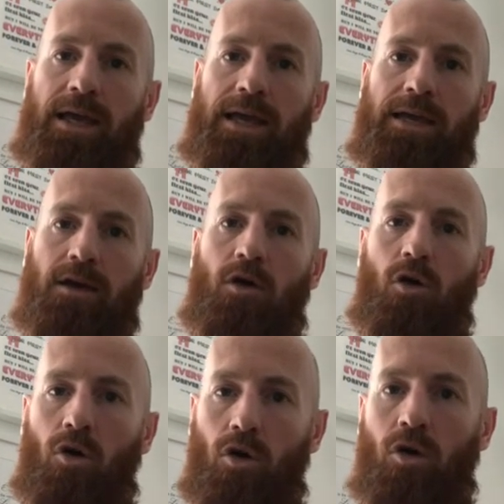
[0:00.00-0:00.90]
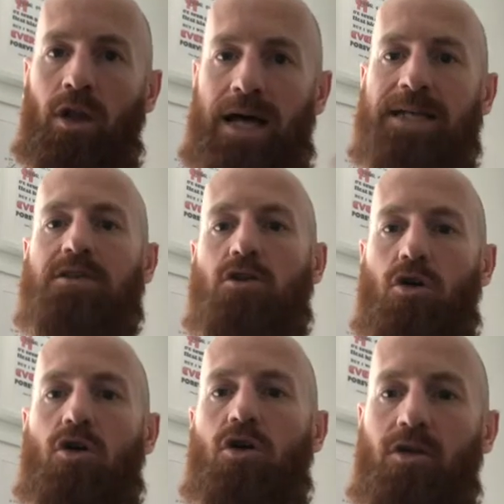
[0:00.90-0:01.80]
It all has a
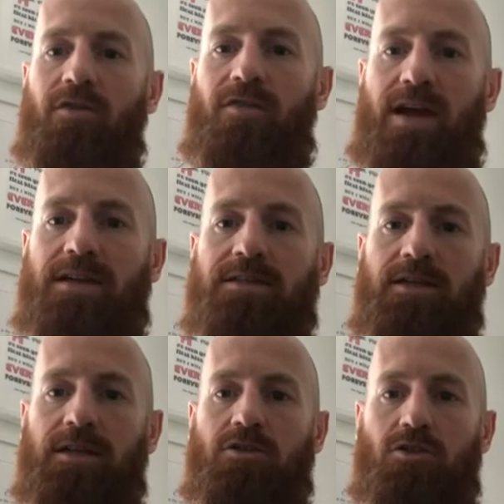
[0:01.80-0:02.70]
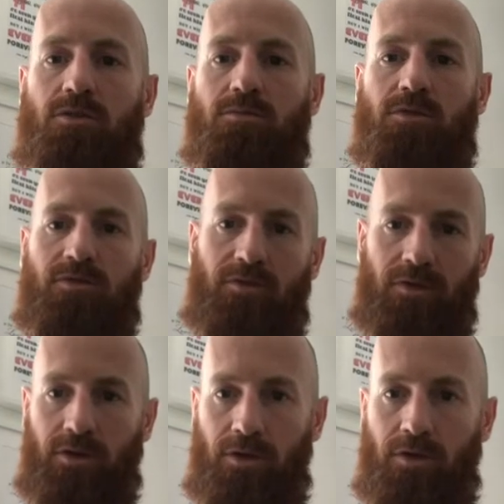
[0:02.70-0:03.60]
knock-on effect in terms of
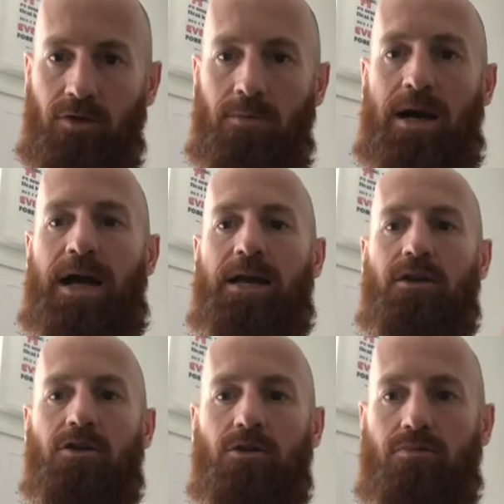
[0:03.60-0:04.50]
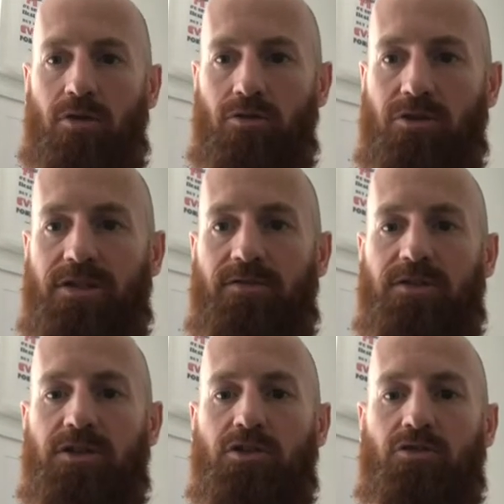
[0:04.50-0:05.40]
your mind and your
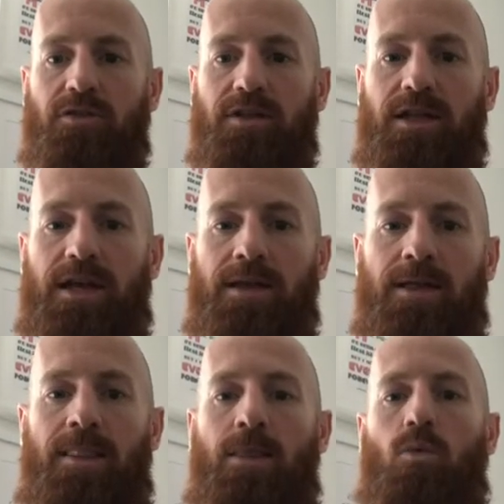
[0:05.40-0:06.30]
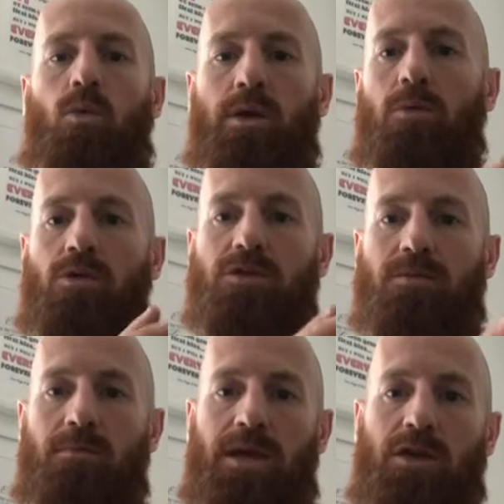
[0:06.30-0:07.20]
productivity during the day. We want to
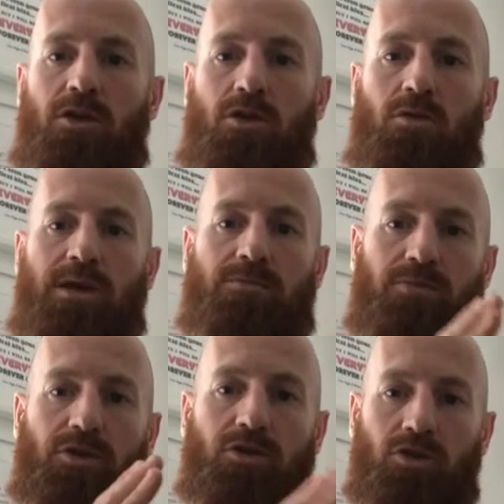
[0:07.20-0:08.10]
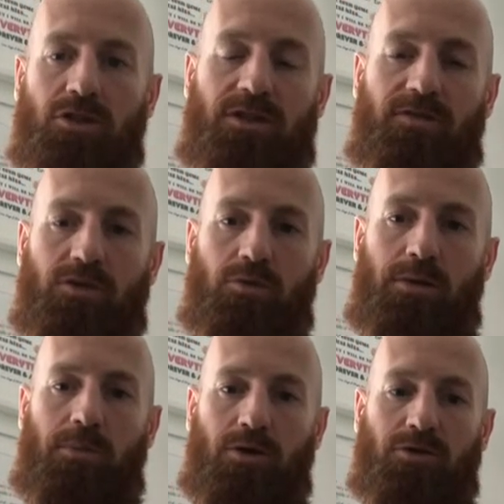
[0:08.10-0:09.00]
make you as productive as we
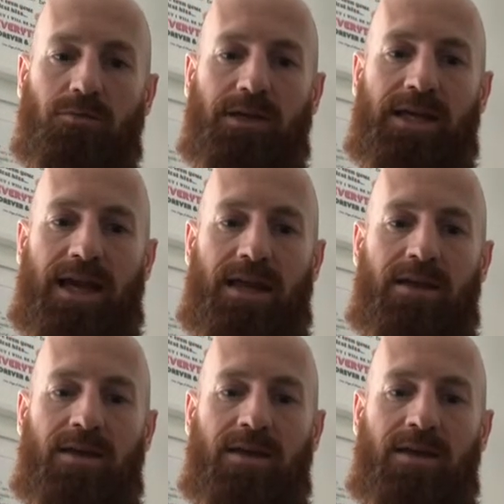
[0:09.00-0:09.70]
possibly can,